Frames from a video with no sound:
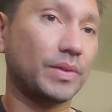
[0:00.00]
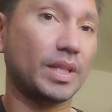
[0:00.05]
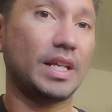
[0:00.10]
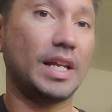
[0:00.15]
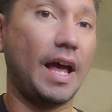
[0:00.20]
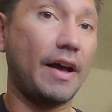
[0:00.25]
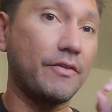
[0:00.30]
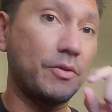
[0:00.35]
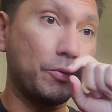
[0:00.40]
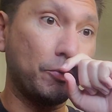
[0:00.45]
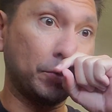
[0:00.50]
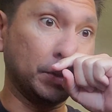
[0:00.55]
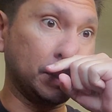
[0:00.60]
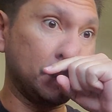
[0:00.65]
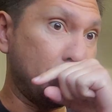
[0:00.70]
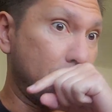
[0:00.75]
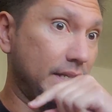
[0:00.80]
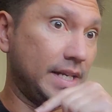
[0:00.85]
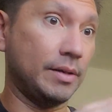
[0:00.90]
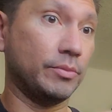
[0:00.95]
and I haven't
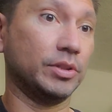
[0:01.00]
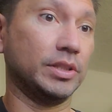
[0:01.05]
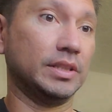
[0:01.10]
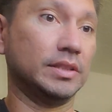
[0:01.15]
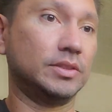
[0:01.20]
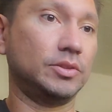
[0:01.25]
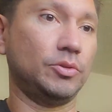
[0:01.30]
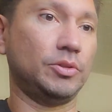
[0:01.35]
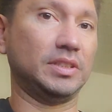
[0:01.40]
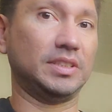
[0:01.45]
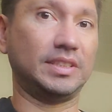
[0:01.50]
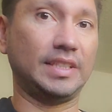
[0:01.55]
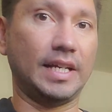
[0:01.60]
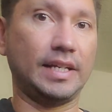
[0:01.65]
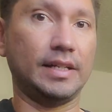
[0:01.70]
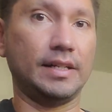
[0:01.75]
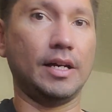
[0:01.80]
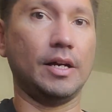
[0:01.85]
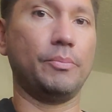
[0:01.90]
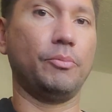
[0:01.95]
really been able to sort of
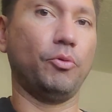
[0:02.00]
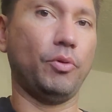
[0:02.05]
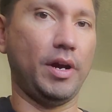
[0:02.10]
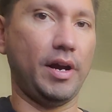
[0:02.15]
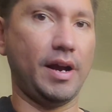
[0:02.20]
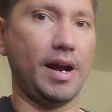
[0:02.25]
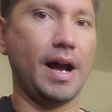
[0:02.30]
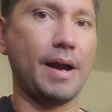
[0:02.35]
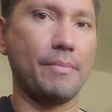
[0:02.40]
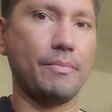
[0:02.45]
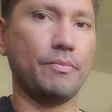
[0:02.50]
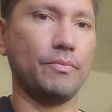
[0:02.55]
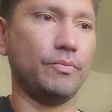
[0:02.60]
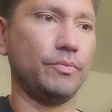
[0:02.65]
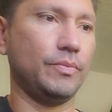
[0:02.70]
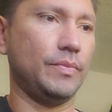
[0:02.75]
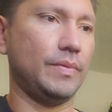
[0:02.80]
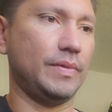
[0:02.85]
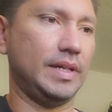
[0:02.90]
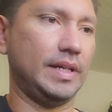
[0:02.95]
set it up where I'm